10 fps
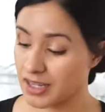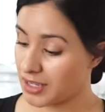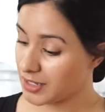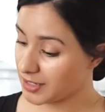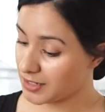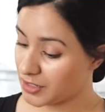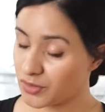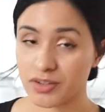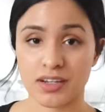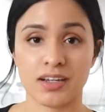you know,
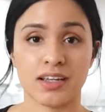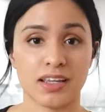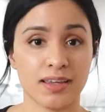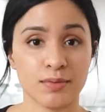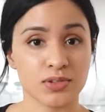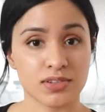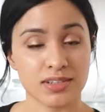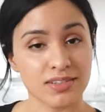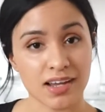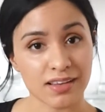he was
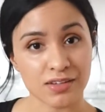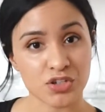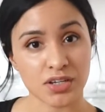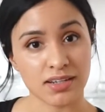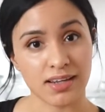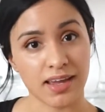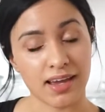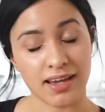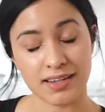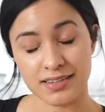intelligent
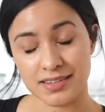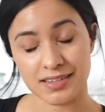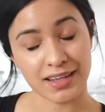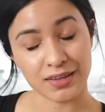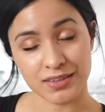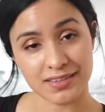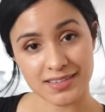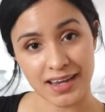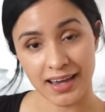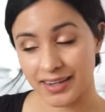and killed his
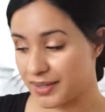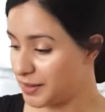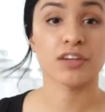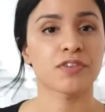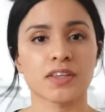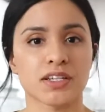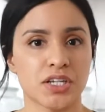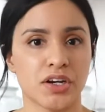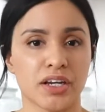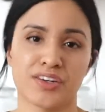dad. I feel like
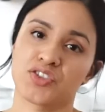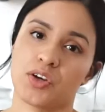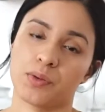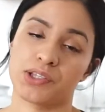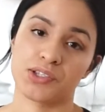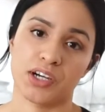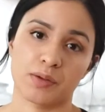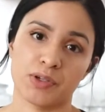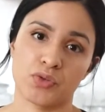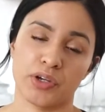Tyrion is always
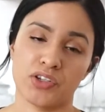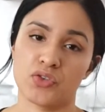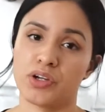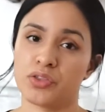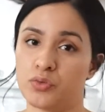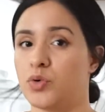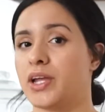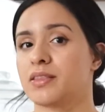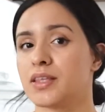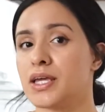stuck between doing the
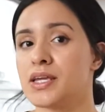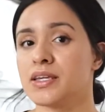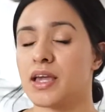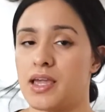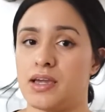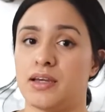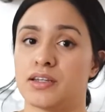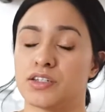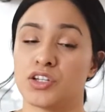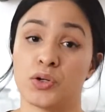right thing
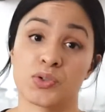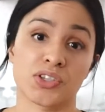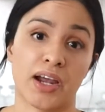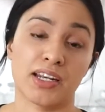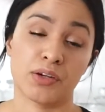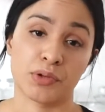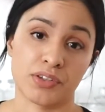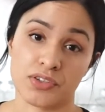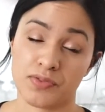and, you know, siding with his